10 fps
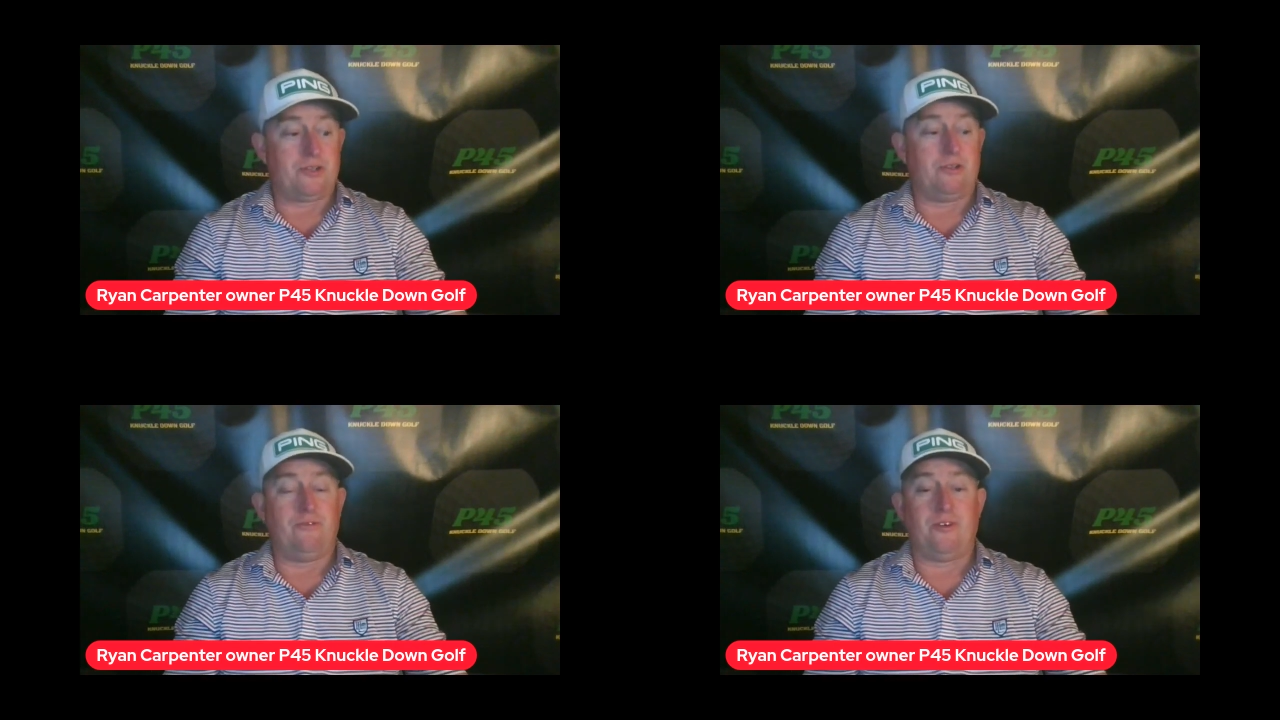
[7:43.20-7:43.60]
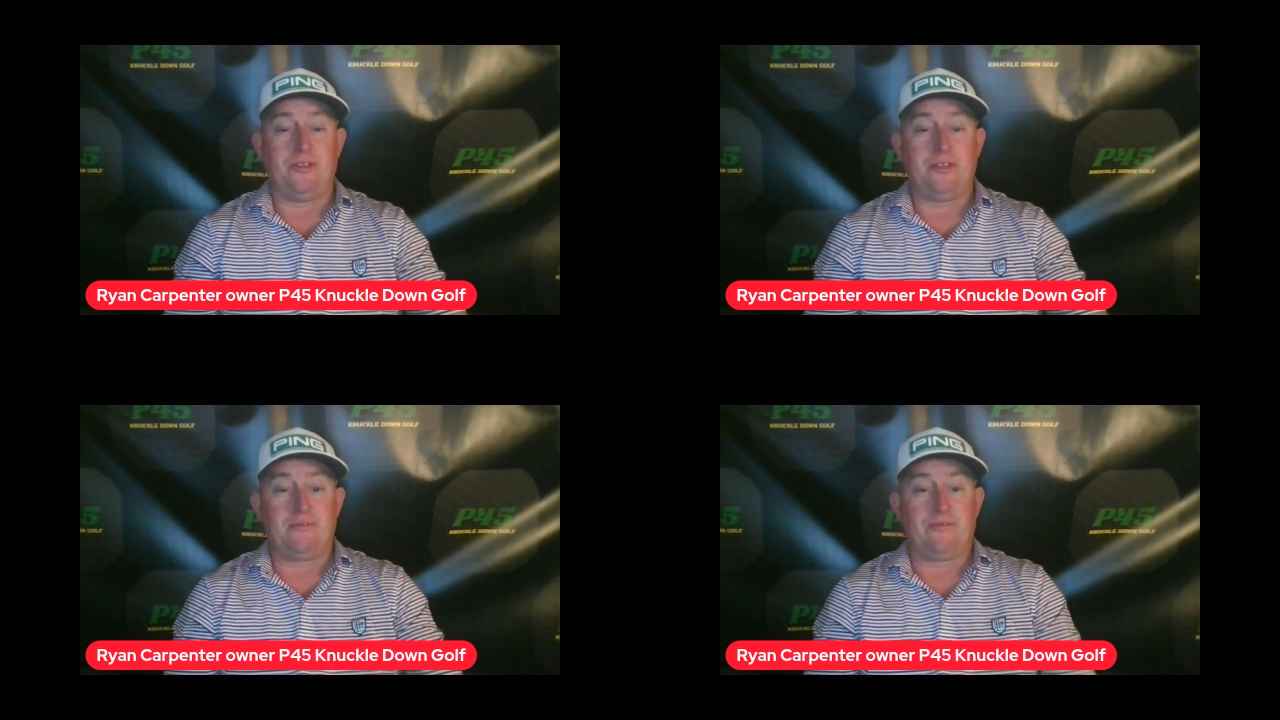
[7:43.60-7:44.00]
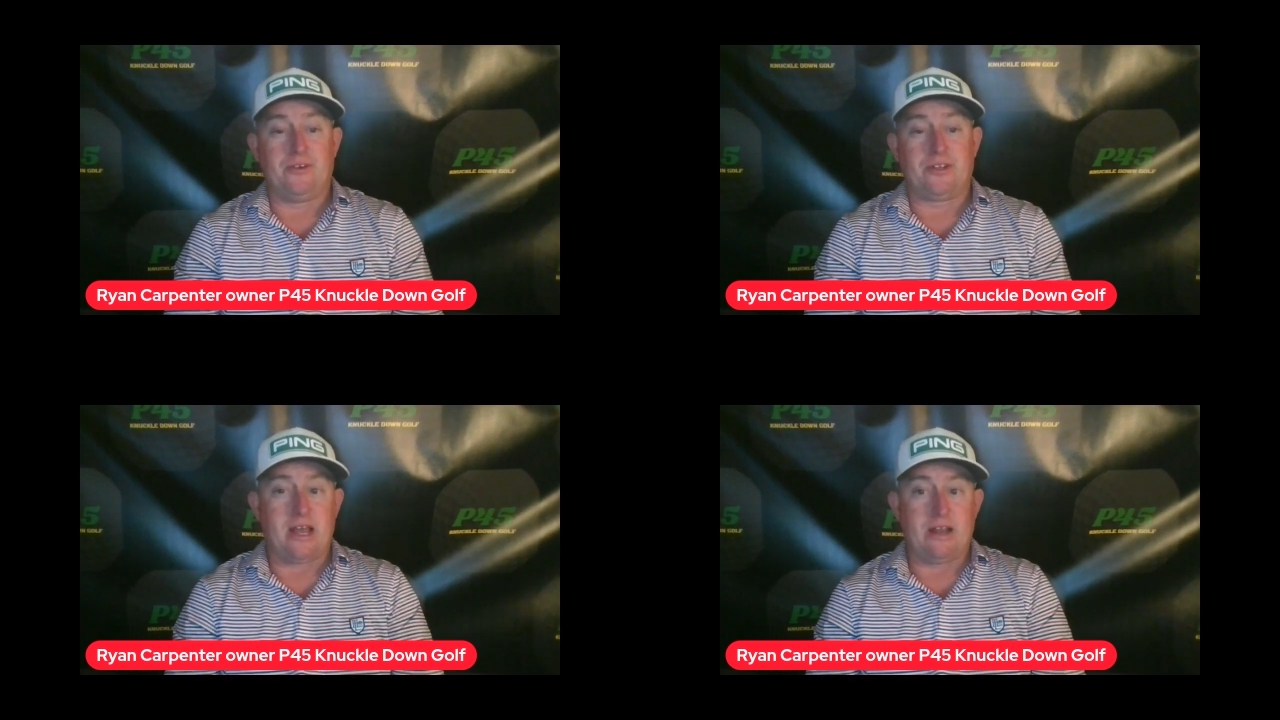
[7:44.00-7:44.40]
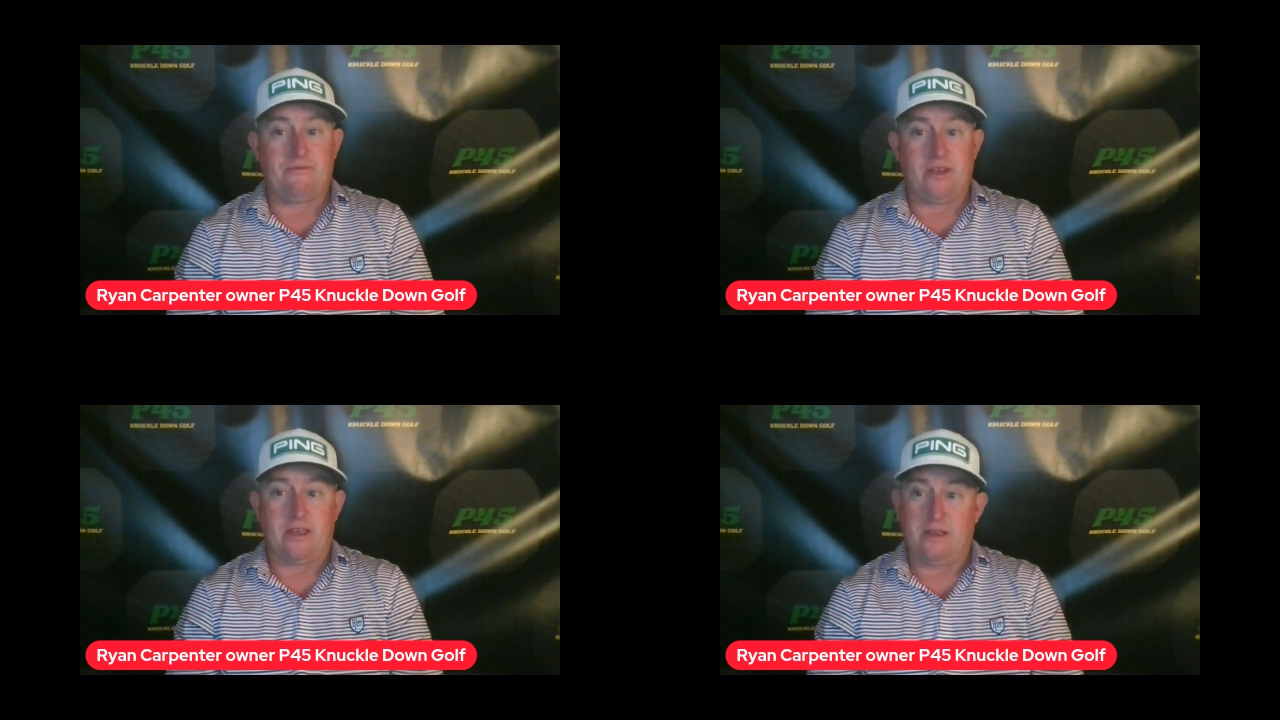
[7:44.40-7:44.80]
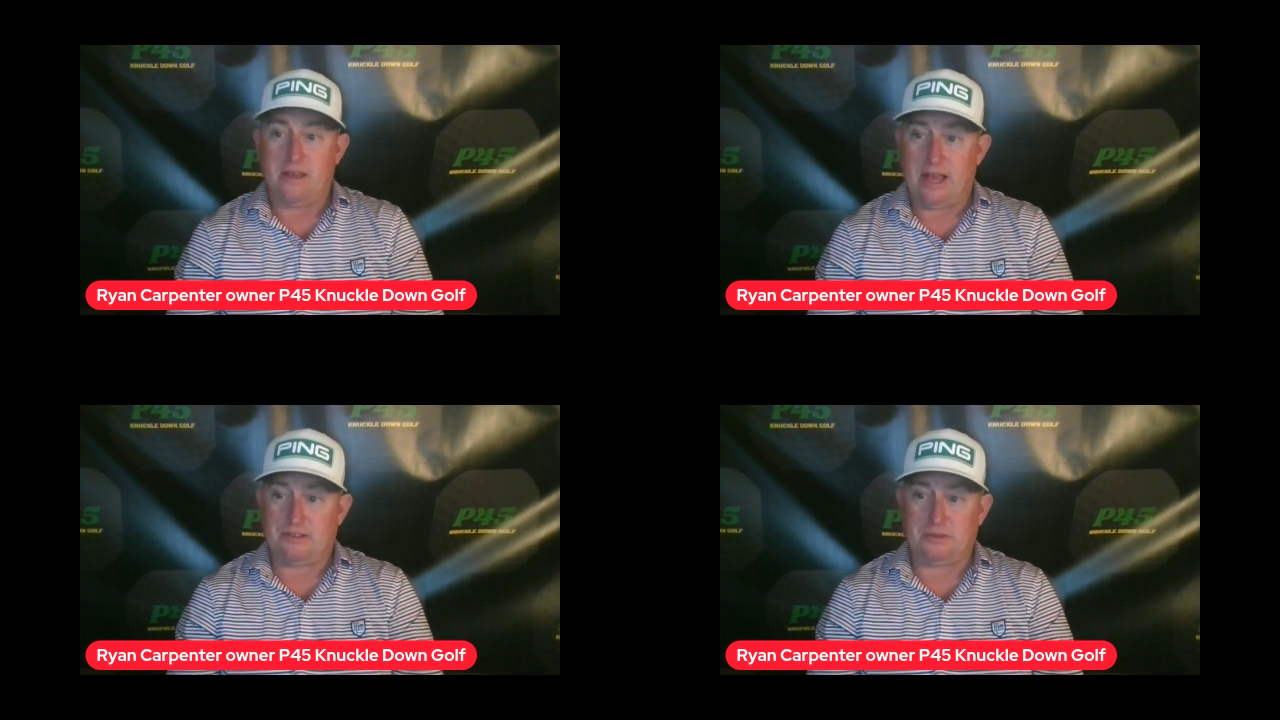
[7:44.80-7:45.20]
So a little fun thing for tonight. If you
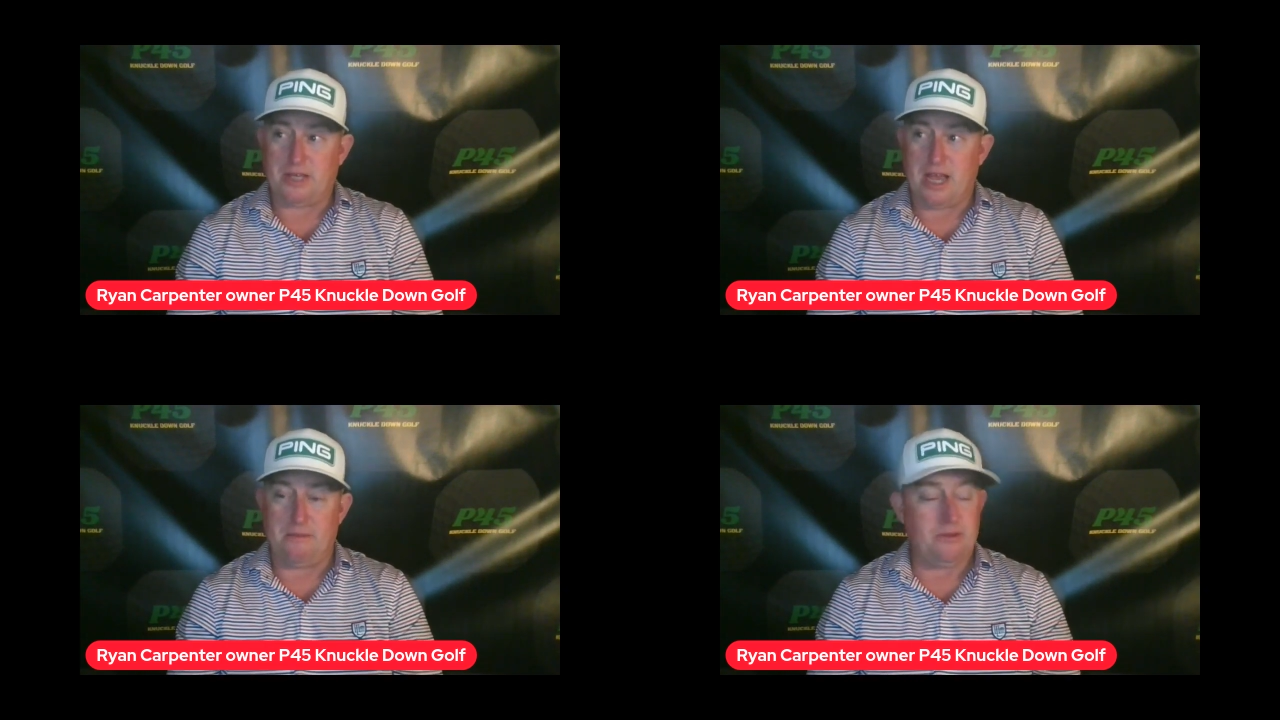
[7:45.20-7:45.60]
have some time,